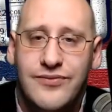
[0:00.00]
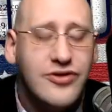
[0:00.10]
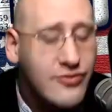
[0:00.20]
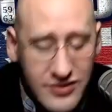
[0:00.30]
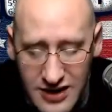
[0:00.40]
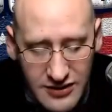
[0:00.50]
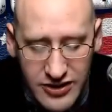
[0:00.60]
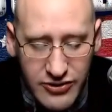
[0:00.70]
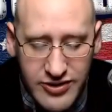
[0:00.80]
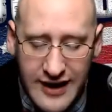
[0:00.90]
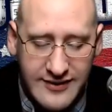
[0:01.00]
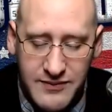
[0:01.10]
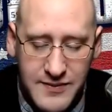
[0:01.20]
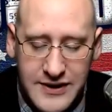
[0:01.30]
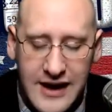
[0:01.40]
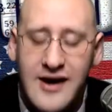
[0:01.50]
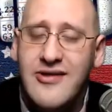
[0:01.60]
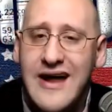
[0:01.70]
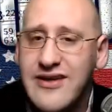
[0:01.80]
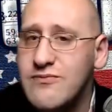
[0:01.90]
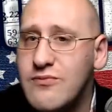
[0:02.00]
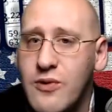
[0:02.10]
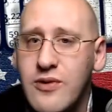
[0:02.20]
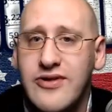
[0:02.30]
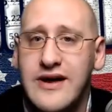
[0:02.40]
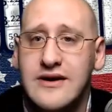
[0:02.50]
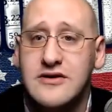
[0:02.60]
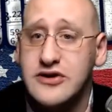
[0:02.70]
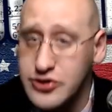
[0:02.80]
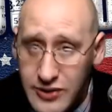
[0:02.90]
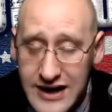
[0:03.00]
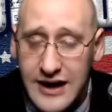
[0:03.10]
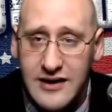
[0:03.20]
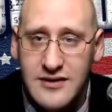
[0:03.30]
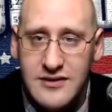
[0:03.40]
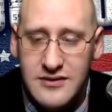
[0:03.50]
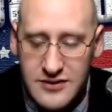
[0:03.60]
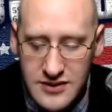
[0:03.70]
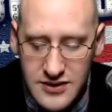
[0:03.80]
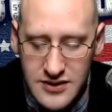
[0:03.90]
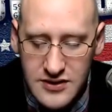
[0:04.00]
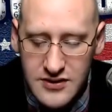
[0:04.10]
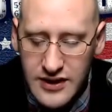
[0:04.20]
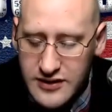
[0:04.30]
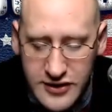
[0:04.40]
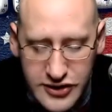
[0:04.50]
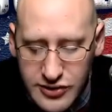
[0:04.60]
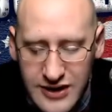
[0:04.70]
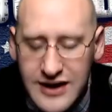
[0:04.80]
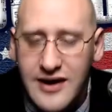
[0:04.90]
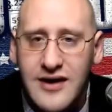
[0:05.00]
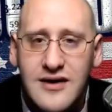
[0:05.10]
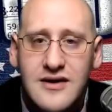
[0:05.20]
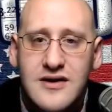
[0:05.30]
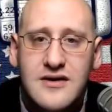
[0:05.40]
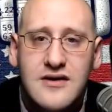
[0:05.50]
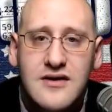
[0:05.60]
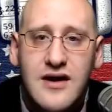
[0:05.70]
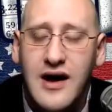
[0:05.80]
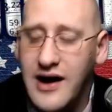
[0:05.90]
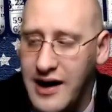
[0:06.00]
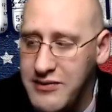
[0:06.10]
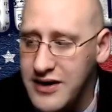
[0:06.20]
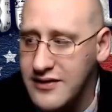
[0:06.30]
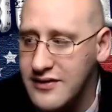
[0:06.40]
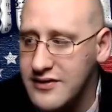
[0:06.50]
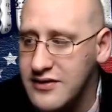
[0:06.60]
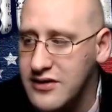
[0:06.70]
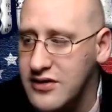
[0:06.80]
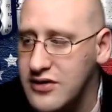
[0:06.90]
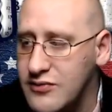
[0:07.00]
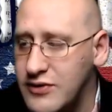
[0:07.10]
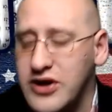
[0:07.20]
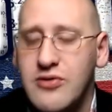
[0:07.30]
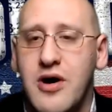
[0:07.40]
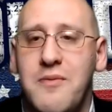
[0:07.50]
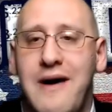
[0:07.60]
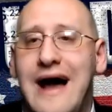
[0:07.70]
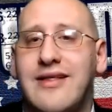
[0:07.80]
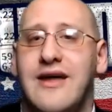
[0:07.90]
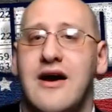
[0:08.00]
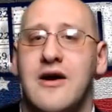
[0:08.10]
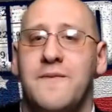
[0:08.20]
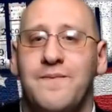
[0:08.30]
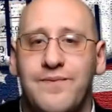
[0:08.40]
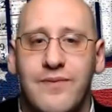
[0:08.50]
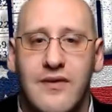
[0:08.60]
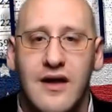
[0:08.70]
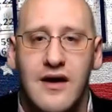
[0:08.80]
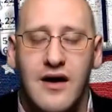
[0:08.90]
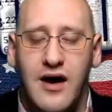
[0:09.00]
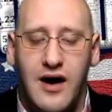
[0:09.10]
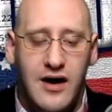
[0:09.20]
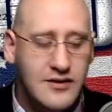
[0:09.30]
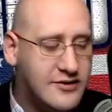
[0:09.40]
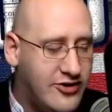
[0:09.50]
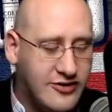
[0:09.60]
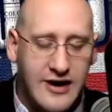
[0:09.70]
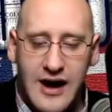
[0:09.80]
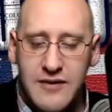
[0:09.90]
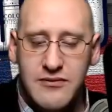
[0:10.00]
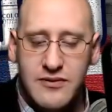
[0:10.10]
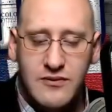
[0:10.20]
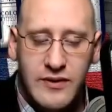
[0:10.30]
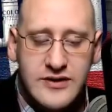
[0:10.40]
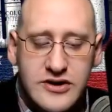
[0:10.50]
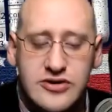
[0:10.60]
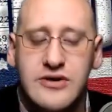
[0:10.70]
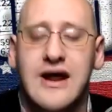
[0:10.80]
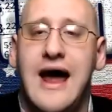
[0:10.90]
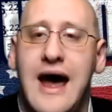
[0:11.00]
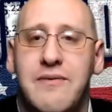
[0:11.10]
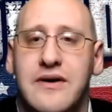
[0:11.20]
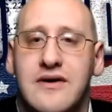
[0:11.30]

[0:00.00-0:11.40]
Nearly 3,000 people died. That is more than Katrina. Katrina... I mean, when you go back there to the time when Katrina happened,